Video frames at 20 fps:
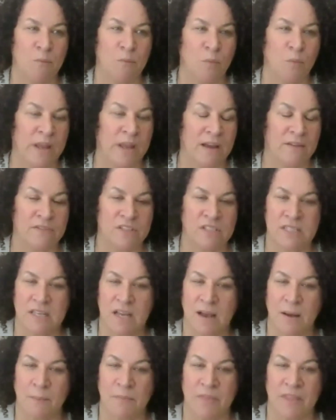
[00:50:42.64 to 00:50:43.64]
We have
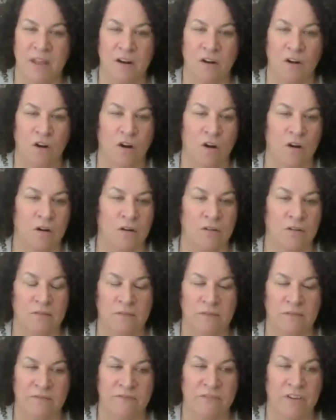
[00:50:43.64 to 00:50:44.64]
some that are
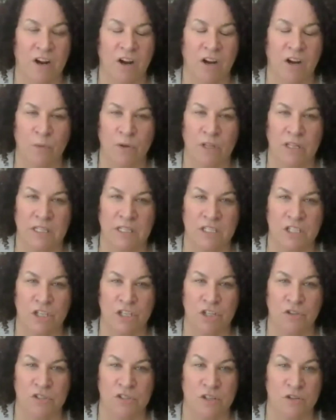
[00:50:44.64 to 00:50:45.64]
very willing to
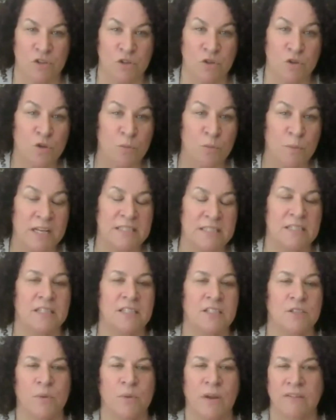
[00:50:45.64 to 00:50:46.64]
use their school
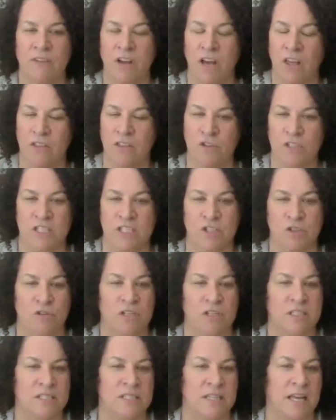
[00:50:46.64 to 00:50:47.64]
buses. We have other
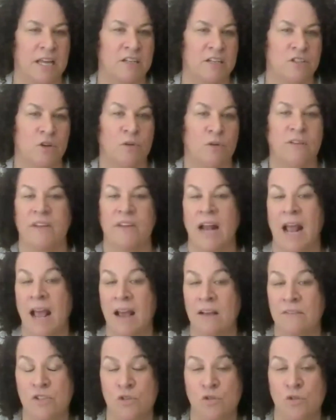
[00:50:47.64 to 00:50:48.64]
districts that don't even
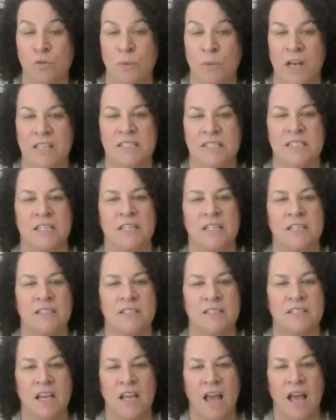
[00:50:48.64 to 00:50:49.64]
have school
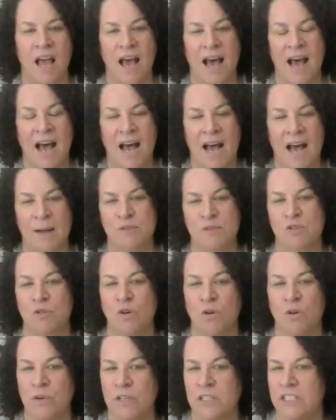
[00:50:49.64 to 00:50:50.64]
buses. So
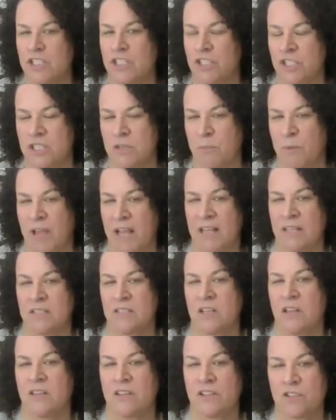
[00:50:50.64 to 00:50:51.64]
it really just depends
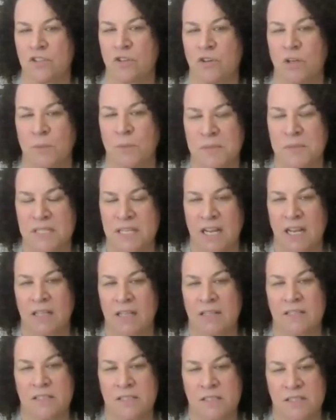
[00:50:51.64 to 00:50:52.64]
on the
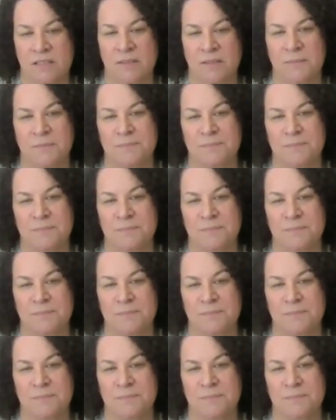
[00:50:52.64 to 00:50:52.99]
circumstance.